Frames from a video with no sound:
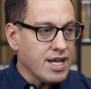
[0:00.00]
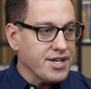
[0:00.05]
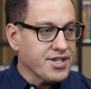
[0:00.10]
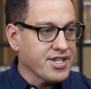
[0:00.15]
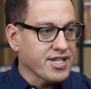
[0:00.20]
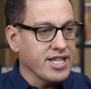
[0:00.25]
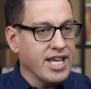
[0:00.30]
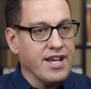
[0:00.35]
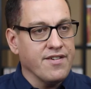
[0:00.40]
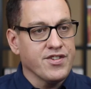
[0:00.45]

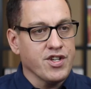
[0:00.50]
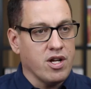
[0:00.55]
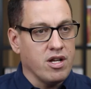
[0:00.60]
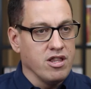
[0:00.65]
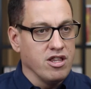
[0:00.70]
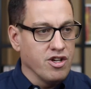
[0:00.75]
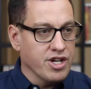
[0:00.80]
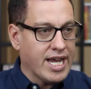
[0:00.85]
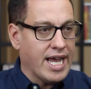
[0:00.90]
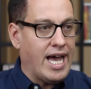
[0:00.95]
slaves
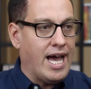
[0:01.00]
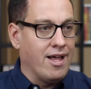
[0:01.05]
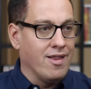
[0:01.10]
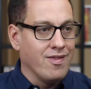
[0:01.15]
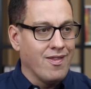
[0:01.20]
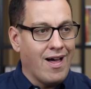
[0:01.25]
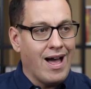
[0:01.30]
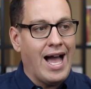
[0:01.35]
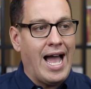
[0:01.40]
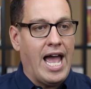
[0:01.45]
look a
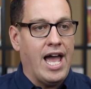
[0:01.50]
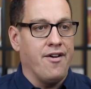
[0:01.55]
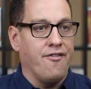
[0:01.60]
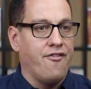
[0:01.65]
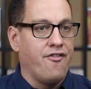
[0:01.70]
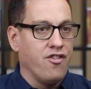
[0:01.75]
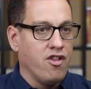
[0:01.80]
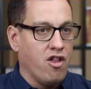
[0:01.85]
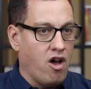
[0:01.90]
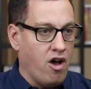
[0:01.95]
lot at
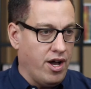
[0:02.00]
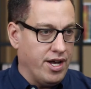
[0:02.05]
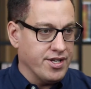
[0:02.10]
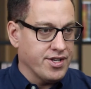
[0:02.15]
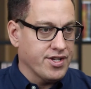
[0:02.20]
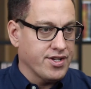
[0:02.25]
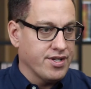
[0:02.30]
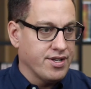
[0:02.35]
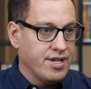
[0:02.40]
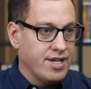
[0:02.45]

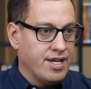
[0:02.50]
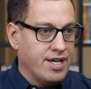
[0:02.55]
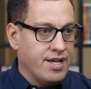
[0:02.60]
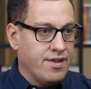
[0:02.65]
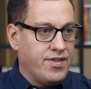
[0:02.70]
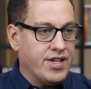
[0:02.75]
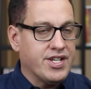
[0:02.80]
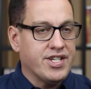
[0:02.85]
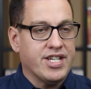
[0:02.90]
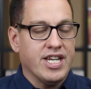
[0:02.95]
flaws.
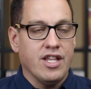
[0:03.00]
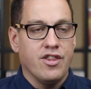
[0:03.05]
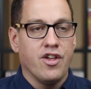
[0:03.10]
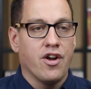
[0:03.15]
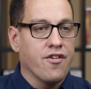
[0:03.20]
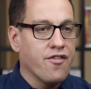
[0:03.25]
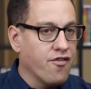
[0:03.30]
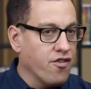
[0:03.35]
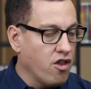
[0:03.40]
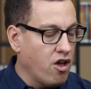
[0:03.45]
They see
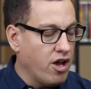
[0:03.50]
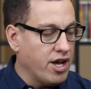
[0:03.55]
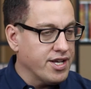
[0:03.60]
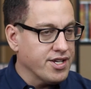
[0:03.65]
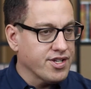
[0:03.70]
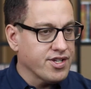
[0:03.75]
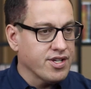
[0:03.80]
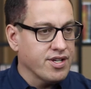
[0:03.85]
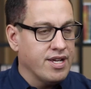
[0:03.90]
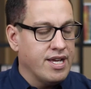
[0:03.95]
their
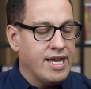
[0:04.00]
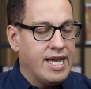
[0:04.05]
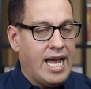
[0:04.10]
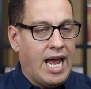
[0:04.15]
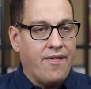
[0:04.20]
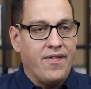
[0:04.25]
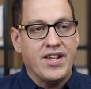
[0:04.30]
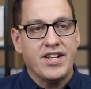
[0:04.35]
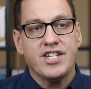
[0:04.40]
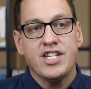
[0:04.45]
flaws
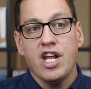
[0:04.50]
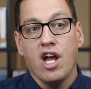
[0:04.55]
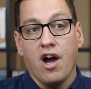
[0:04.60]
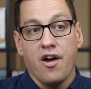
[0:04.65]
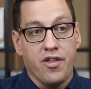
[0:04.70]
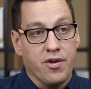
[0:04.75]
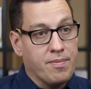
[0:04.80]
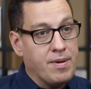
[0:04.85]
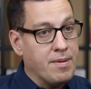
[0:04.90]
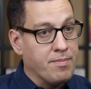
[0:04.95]
and they see
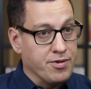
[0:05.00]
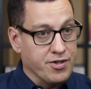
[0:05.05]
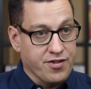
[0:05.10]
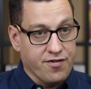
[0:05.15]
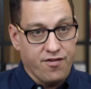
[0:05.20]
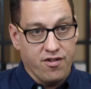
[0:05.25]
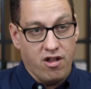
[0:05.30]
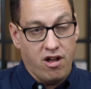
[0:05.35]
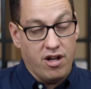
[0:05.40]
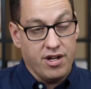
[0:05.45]
other people's
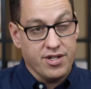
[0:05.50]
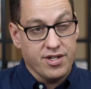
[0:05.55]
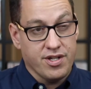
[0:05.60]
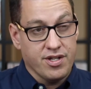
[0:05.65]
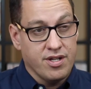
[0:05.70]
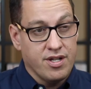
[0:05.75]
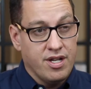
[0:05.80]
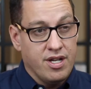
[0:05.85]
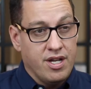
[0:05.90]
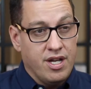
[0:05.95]

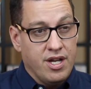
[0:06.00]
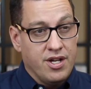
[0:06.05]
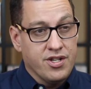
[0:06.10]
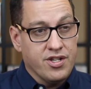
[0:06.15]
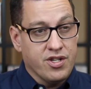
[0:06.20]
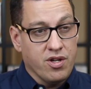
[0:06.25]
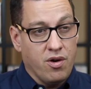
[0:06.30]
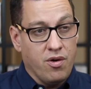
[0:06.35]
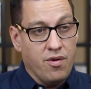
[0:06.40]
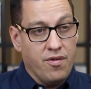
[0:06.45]
flaws.
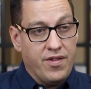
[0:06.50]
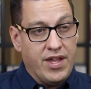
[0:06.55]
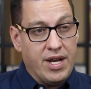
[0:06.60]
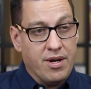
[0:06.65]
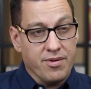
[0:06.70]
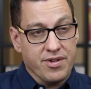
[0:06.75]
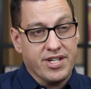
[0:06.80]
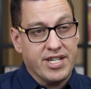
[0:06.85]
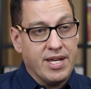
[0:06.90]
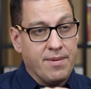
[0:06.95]
So they
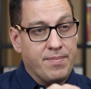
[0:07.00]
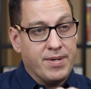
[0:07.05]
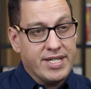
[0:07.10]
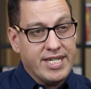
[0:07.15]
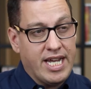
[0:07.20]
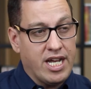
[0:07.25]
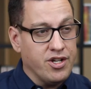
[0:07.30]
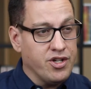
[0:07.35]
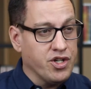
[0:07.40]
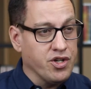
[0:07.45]
don't see
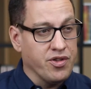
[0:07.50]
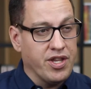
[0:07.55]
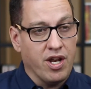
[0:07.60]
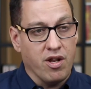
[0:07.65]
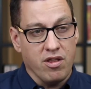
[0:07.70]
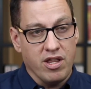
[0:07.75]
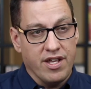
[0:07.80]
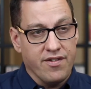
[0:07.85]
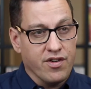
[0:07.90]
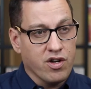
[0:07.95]
potential. They
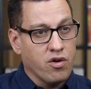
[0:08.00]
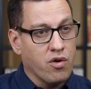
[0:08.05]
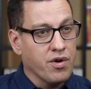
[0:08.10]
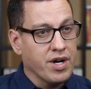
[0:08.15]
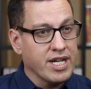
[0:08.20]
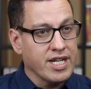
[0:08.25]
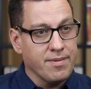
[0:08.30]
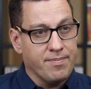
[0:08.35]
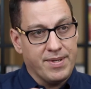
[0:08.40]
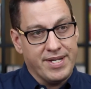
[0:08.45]
don't live
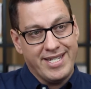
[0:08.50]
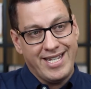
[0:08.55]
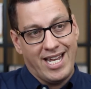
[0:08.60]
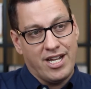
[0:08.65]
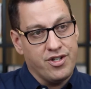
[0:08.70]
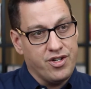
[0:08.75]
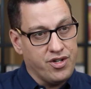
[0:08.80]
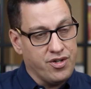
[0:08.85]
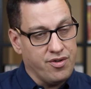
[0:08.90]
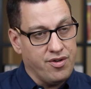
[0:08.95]
according to
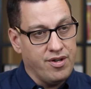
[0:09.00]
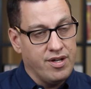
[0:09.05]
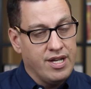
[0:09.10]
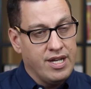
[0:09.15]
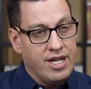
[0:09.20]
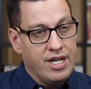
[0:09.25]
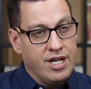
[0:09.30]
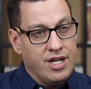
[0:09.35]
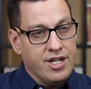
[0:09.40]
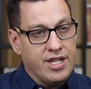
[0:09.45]
potential.
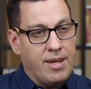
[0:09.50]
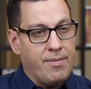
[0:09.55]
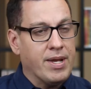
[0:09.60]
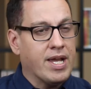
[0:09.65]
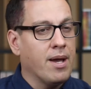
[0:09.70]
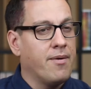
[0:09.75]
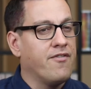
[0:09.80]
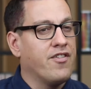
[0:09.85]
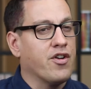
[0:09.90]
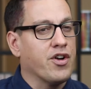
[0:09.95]
They
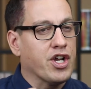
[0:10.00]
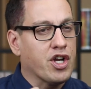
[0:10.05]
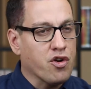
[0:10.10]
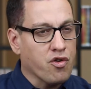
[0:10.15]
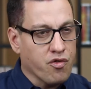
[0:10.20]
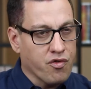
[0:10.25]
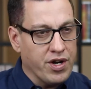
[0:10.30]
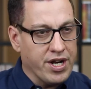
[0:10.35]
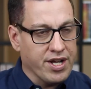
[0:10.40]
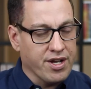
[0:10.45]
become very
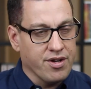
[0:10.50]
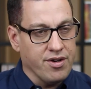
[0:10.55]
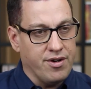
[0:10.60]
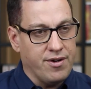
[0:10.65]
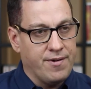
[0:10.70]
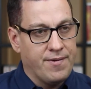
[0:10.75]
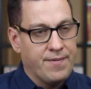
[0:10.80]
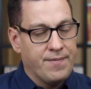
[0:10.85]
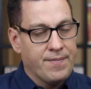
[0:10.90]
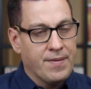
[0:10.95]

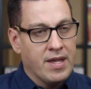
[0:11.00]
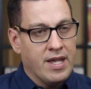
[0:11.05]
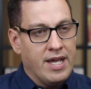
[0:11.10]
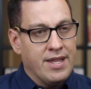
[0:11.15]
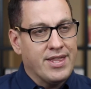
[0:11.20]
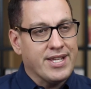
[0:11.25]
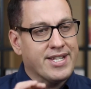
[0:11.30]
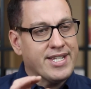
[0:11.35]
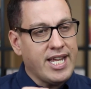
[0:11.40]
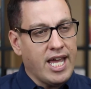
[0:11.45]
critical.
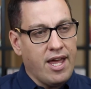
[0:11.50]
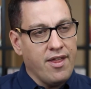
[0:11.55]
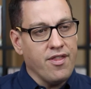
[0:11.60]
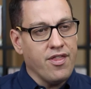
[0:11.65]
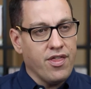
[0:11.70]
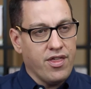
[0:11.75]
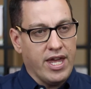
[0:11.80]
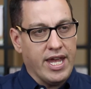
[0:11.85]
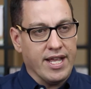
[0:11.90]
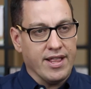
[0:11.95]
The
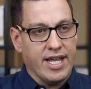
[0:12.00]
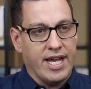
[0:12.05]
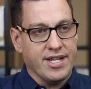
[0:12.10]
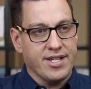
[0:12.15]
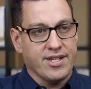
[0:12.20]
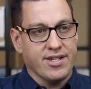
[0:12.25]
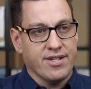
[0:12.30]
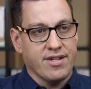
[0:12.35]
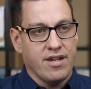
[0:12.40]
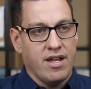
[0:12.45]
10th thing
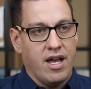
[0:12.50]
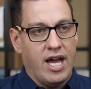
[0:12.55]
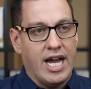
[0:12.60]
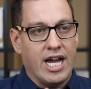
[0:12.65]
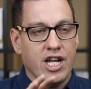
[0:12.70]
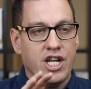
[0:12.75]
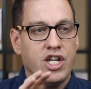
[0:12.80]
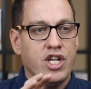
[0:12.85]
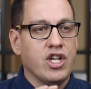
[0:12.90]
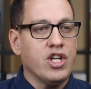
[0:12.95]
that's
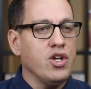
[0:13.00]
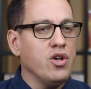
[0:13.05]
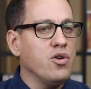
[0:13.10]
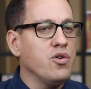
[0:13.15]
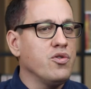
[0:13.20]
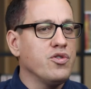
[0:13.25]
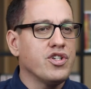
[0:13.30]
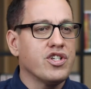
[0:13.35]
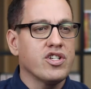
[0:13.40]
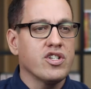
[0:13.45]
a
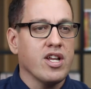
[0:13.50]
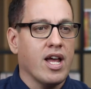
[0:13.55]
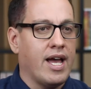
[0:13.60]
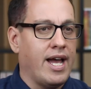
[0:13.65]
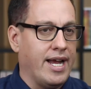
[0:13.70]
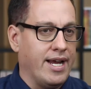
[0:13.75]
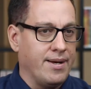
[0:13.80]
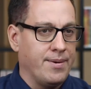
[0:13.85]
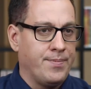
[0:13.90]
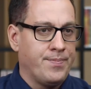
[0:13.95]
huge
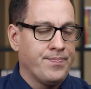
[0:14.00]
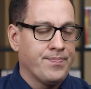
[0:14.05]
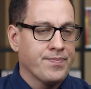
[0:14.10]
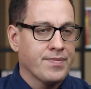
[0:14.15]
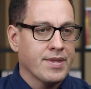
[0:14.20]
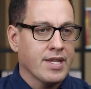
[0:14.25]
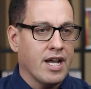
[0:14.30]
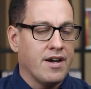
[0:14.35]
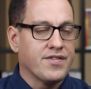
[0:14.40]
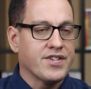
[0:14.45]

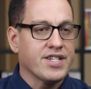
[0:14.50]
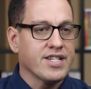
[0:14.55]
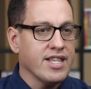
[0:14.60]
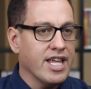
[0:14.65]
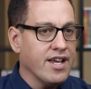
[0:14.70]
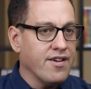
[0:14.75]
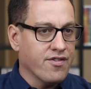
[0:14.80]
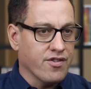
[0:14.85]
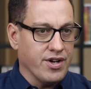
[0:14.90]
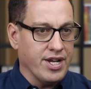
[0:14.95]
sign of
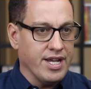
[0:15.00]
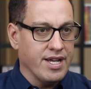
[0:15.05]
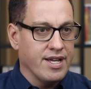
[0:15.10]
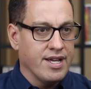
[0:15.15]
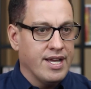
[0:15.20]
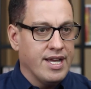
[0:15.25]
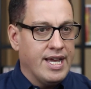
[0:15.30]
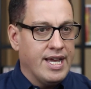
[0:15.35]
slavery